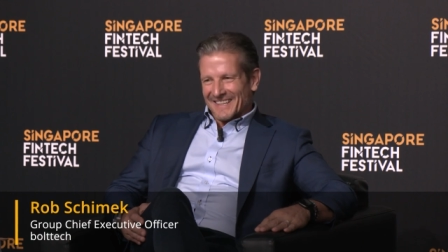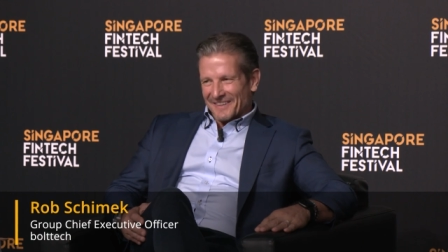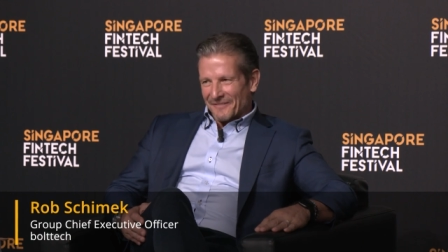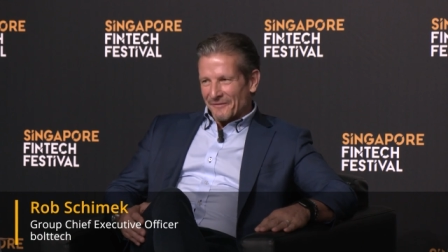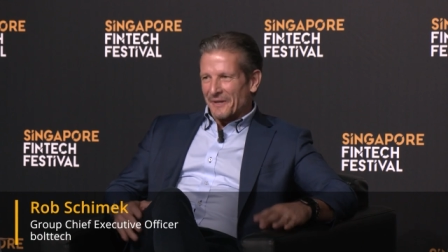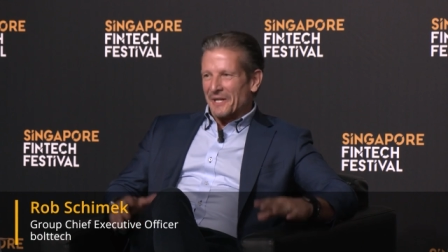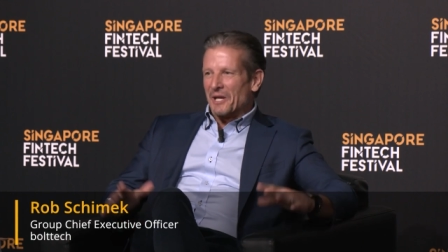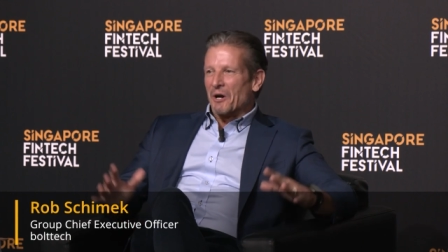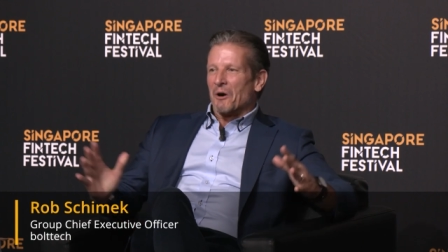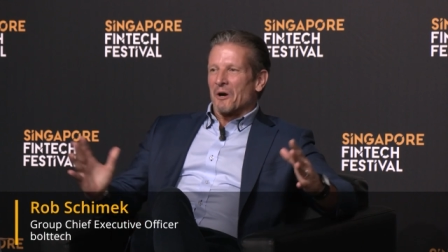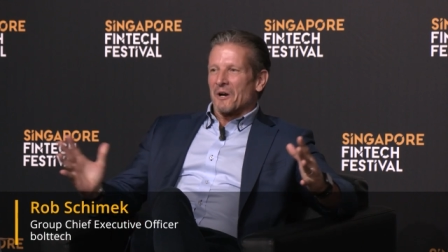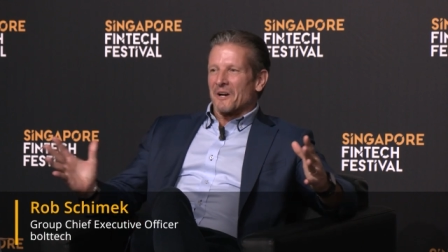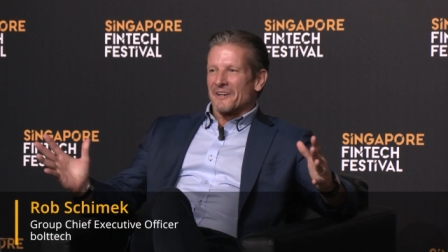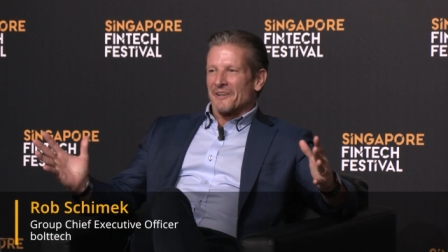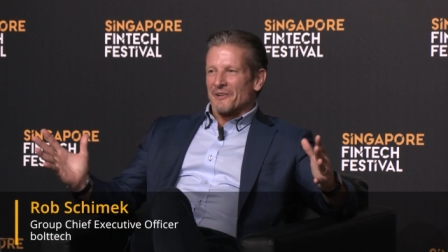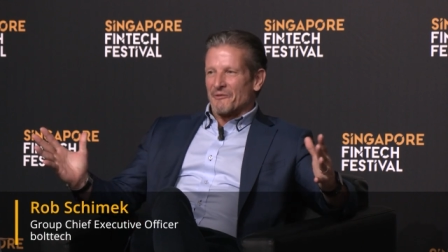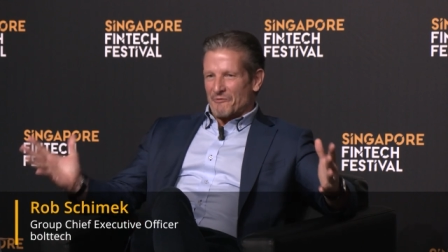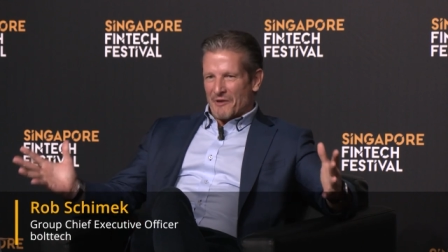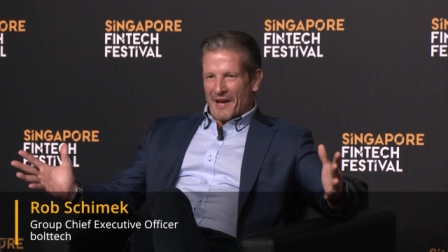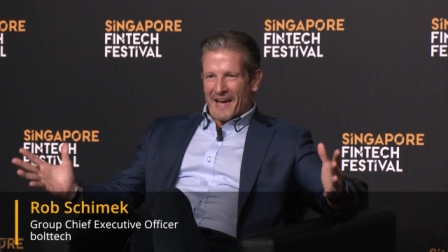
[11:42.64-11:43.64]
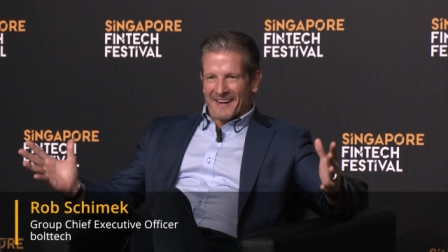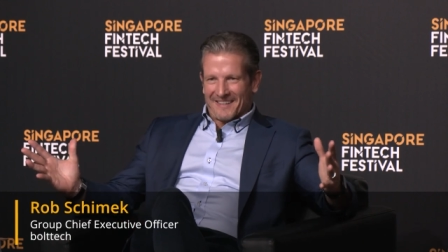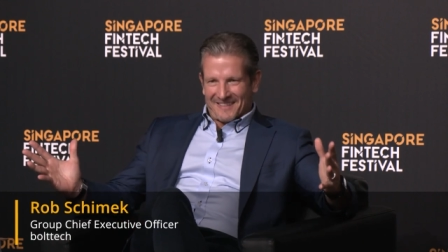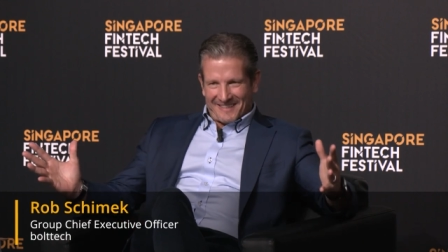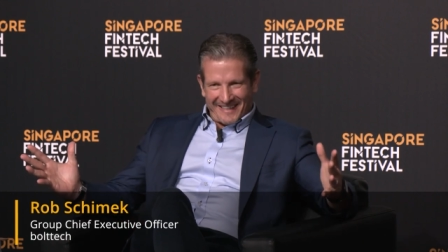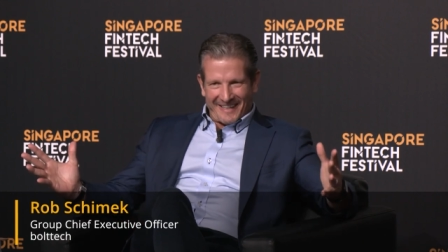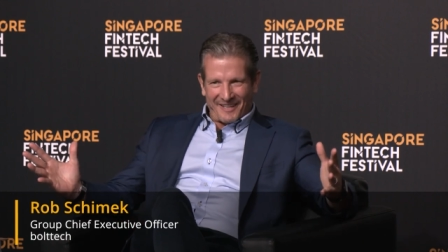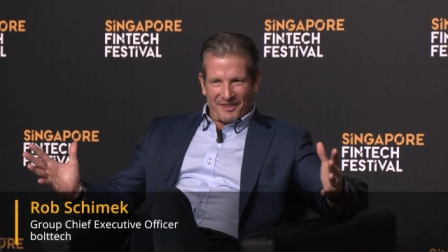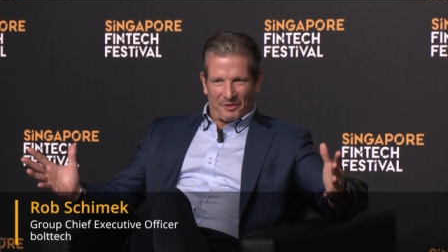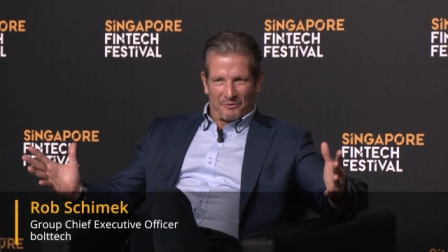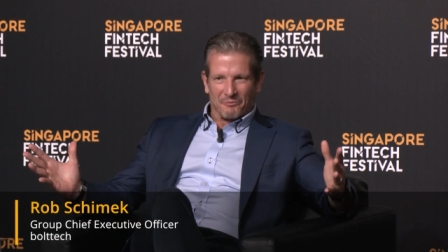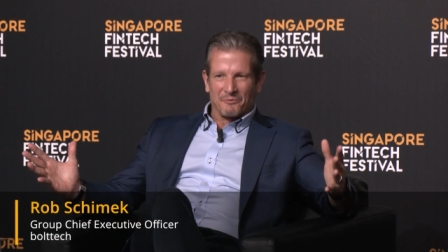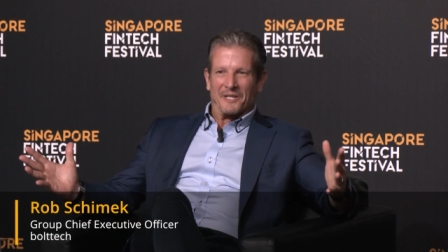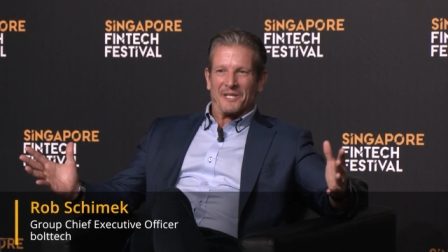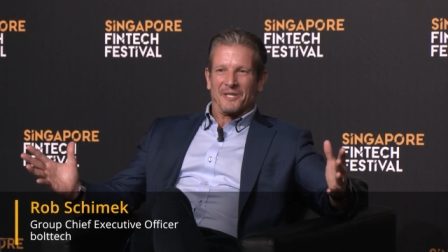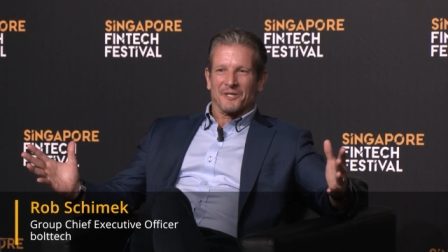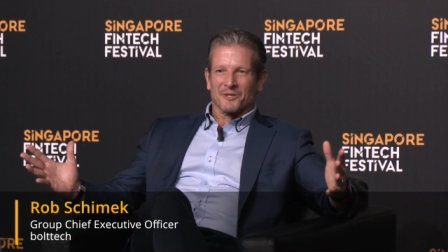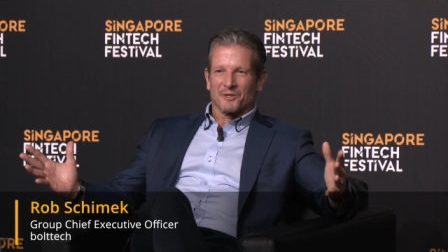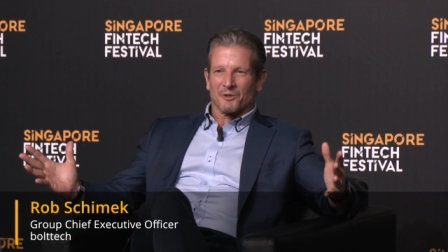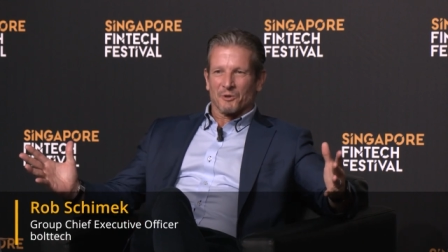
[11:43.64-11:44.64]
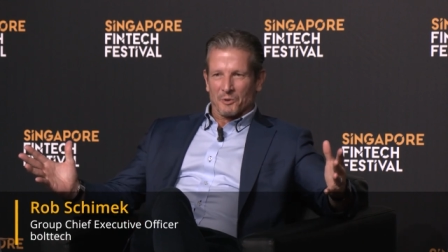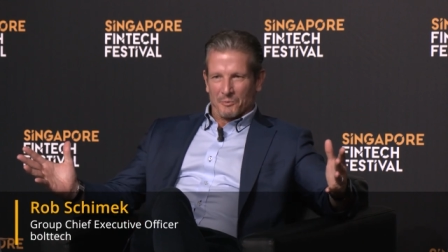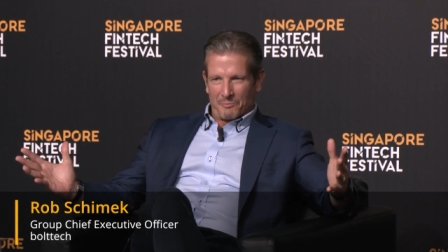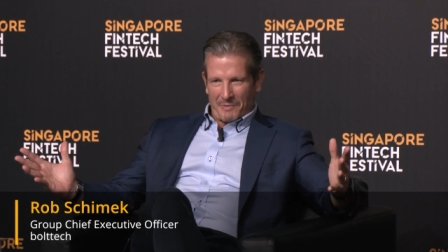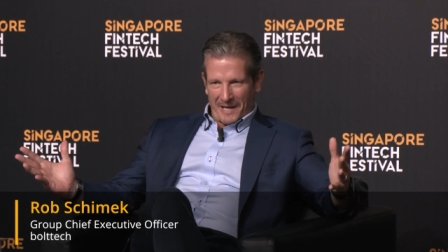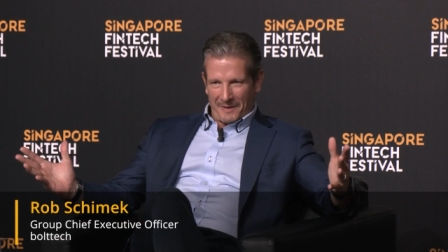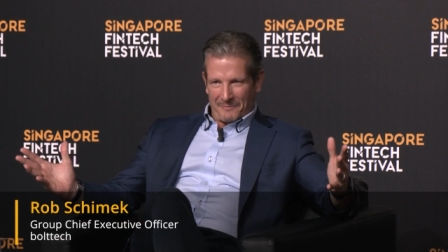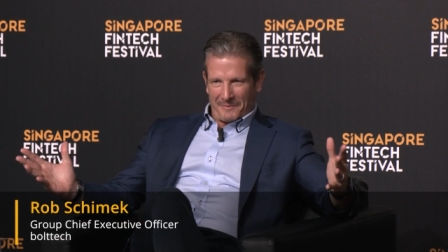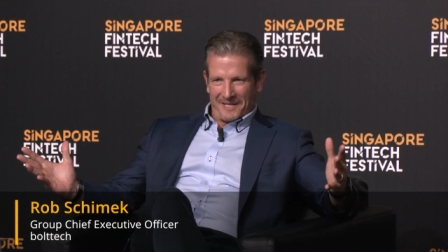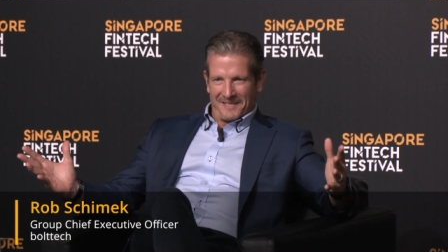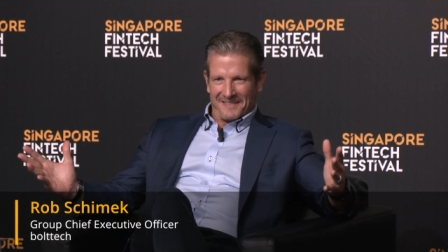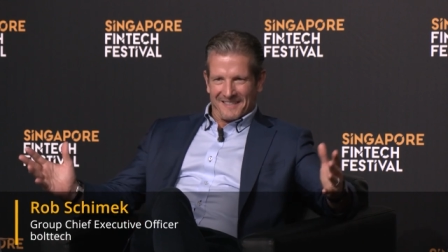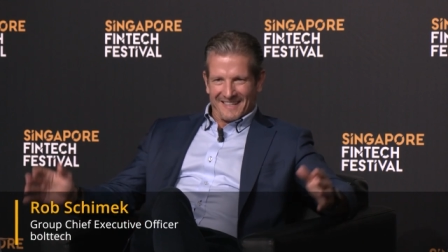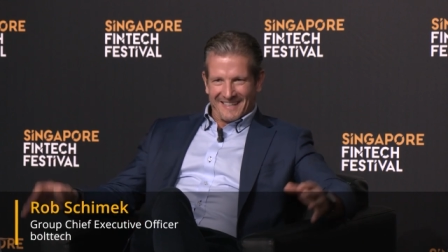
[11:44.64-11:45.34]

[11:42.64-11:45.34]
We are, in fact, a three-year-old baby.